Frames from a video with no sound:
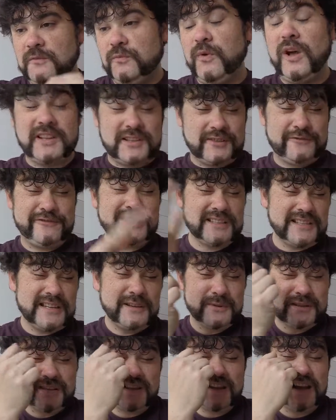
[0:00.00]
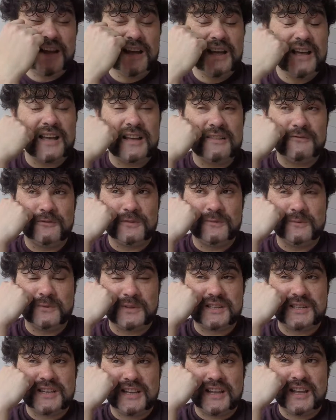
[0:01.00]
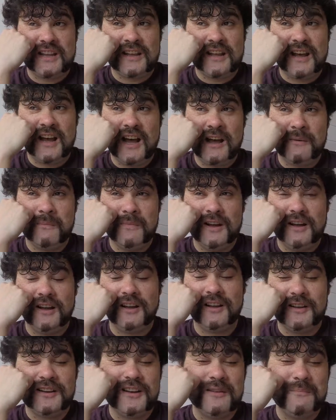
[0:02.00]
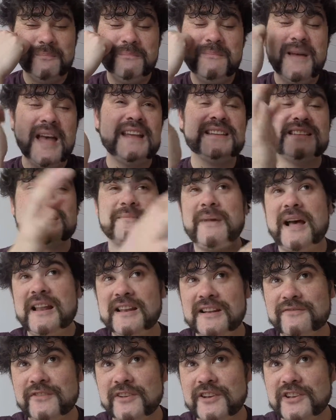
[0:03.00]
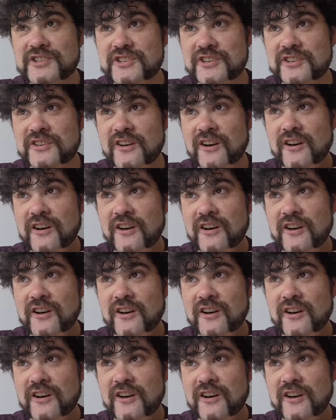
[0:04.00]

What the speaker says: Whilst Frisky was singing an amazing ballad version